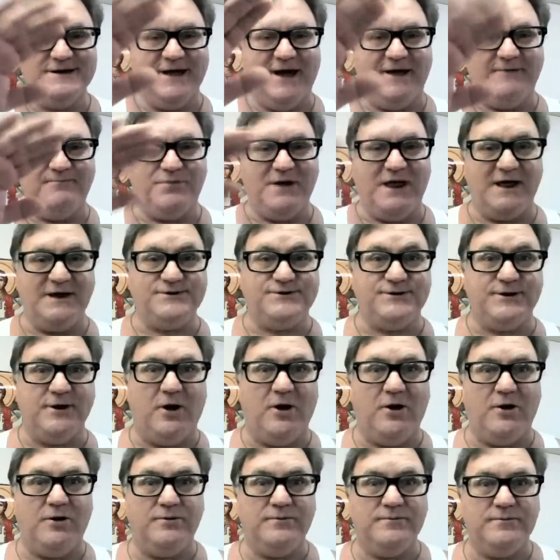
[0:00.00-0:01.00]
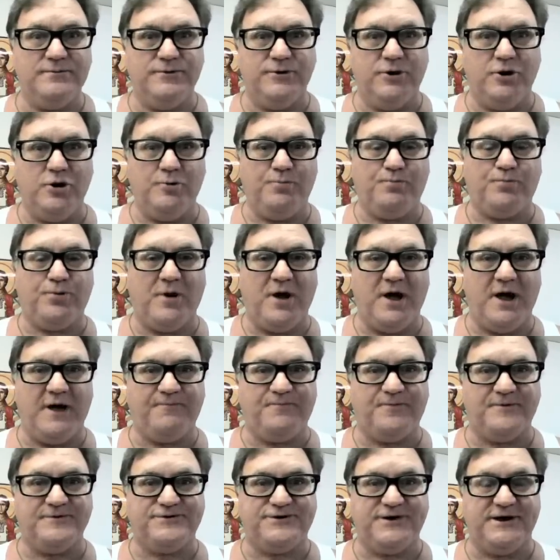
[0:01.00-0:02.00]
God bless you all. New
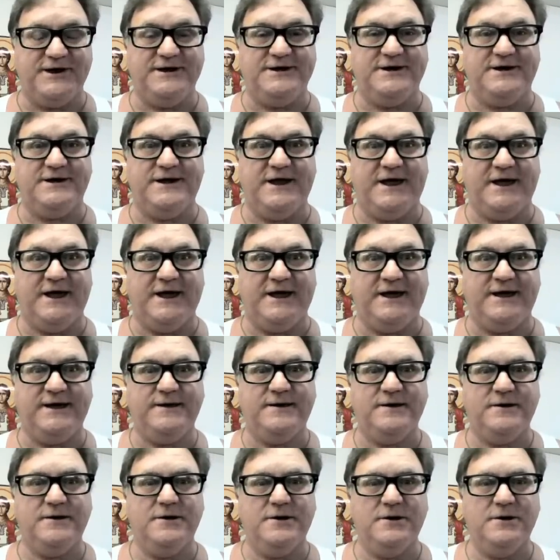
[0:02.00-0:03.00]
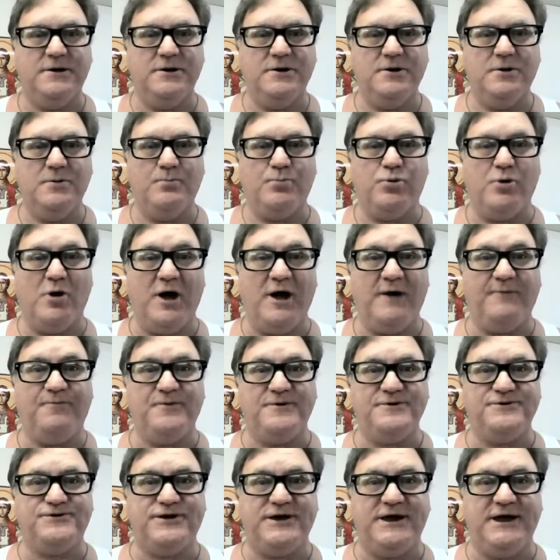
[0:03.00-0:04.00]
prophecy today.
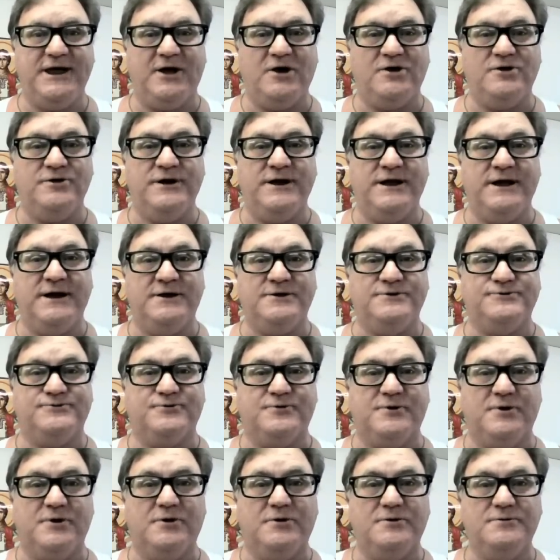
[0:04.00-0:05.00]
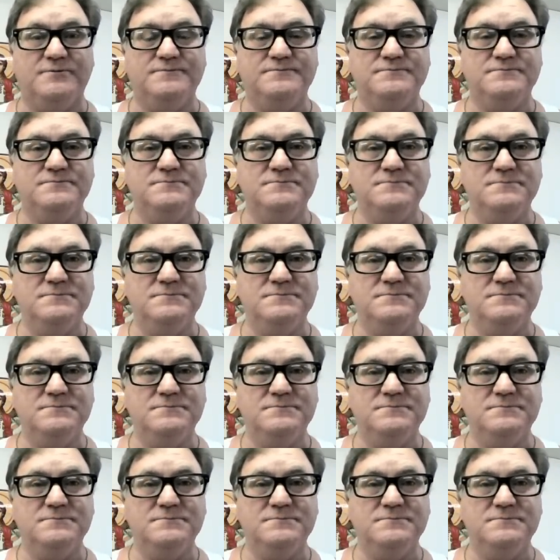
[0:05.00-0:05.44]
Prophecy on Israel.